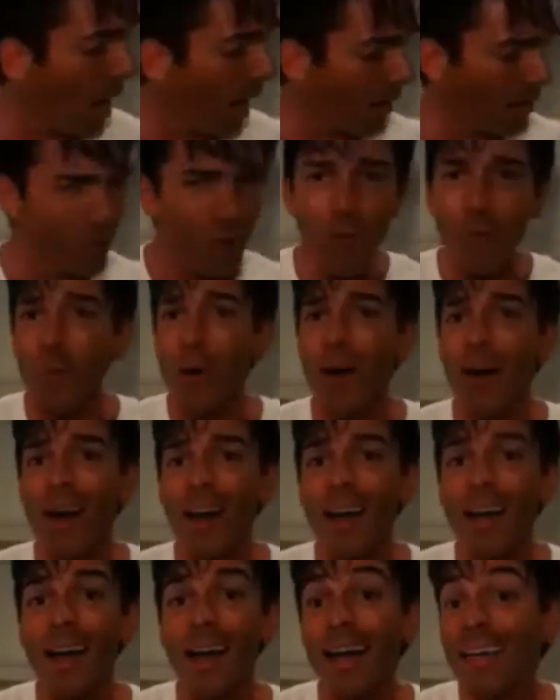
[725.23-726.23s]
I don't know
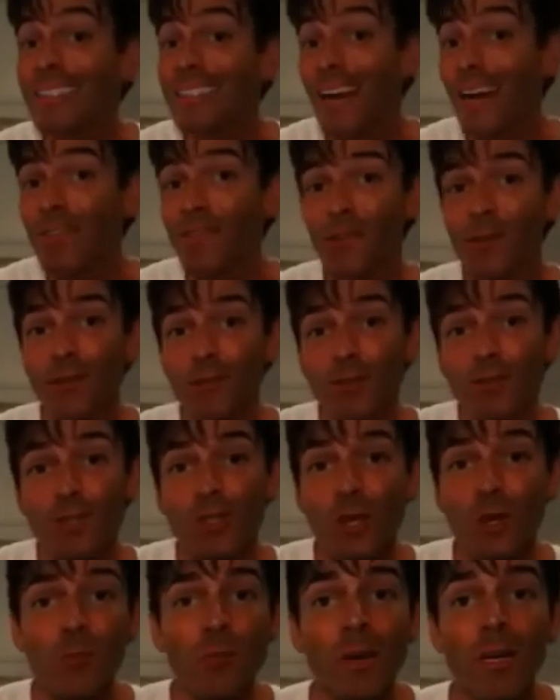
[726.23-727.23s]
why I divulge
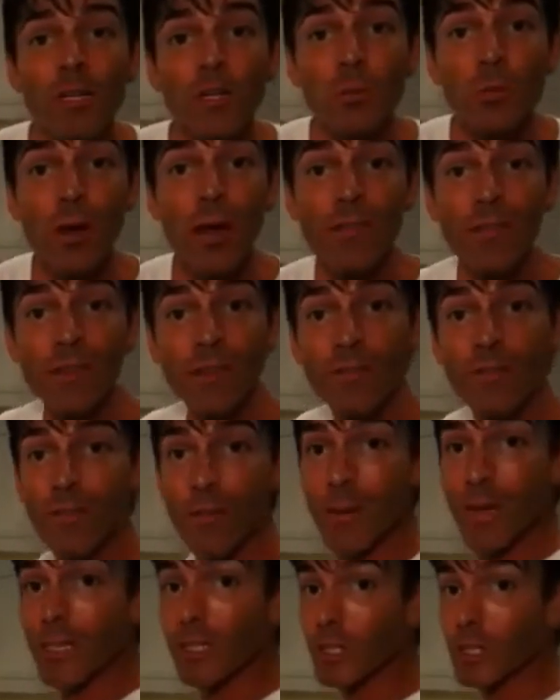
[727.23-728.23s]
so much private
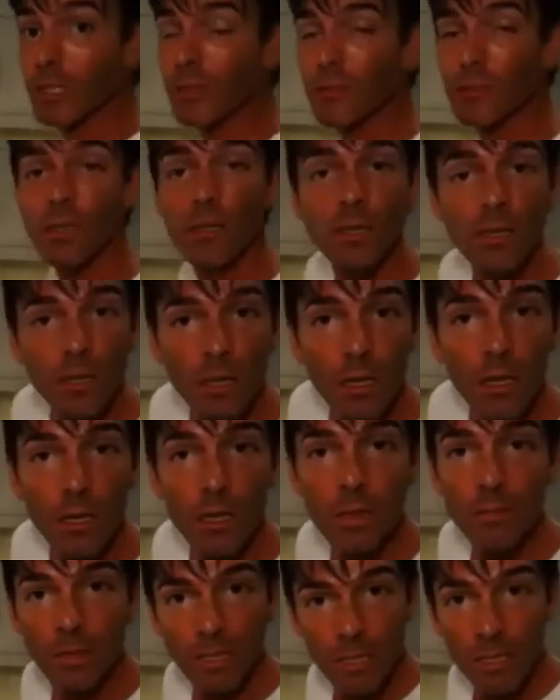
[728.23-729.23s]
information
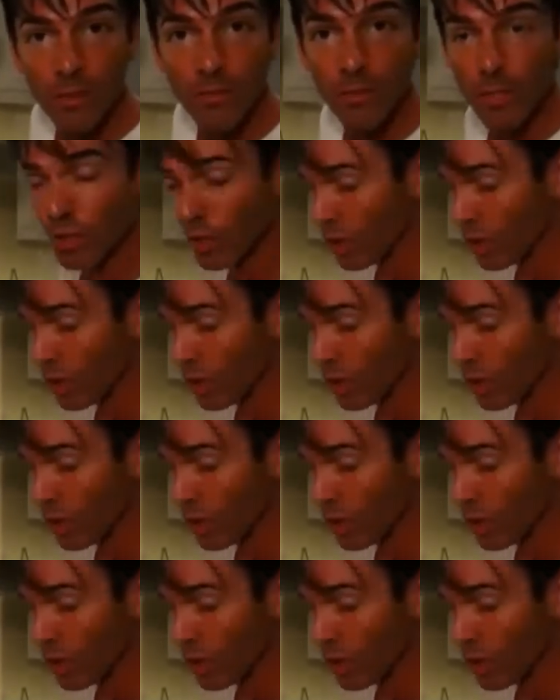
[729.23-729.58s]
on my TV